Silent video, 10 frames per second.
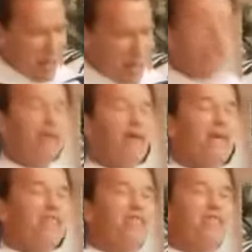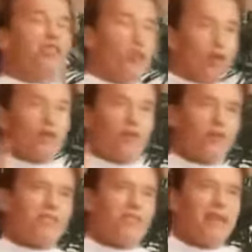But anyway, these are the short
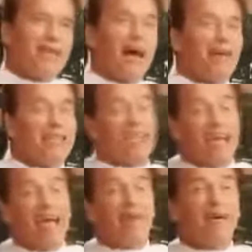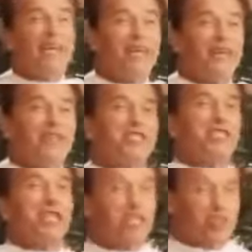rules. Now today I'm going to give you the
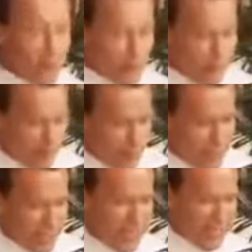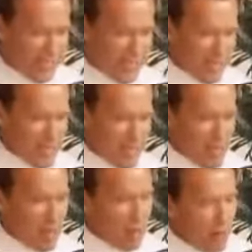6 rules of success.
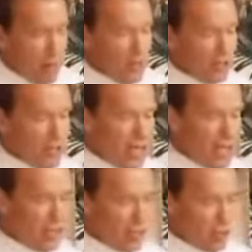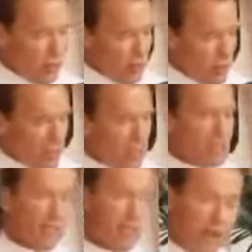But before I start, I just wanted to say
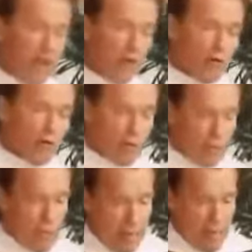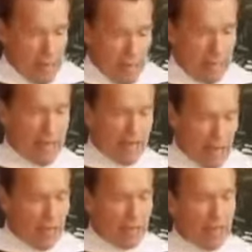these are my rules. And I
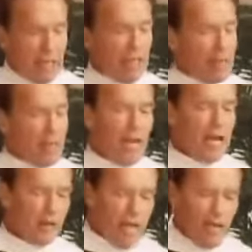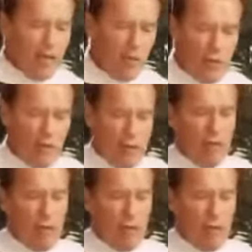think that they can apply to anyone.